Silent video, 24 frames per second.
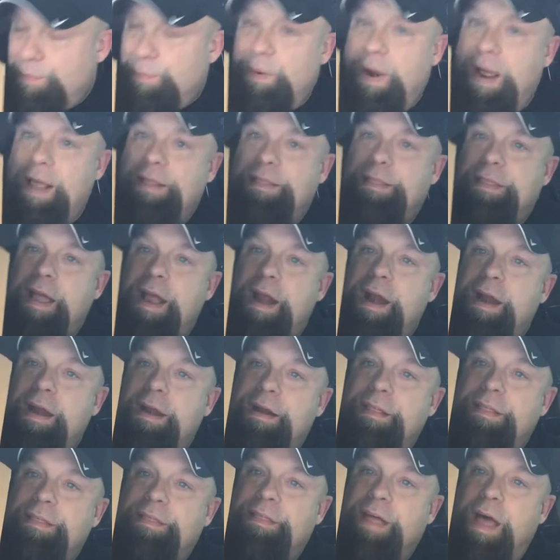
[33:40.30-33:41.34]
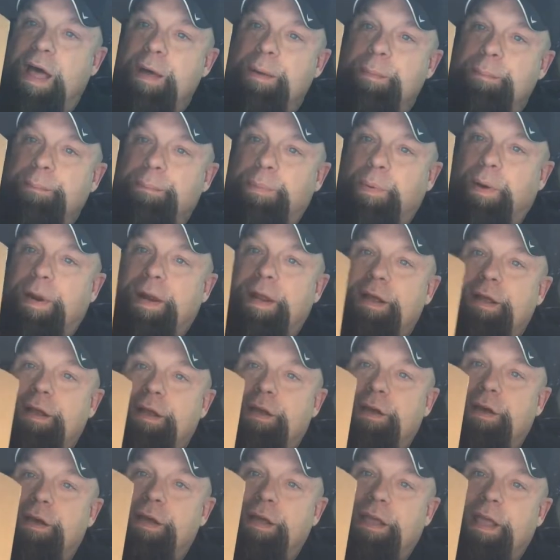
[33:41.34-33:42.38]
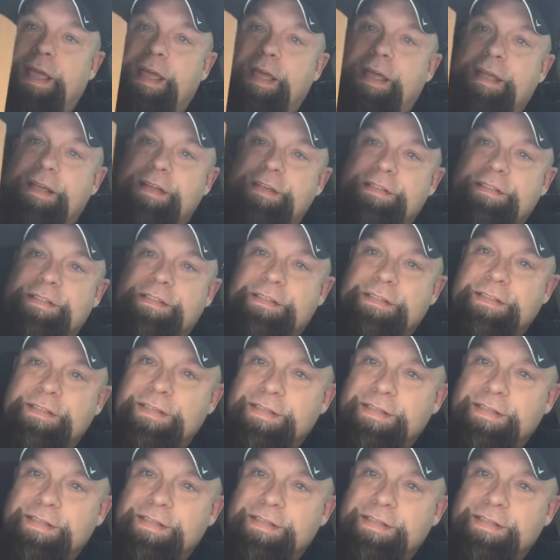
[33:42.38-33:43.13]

right there, thumbprint cookies.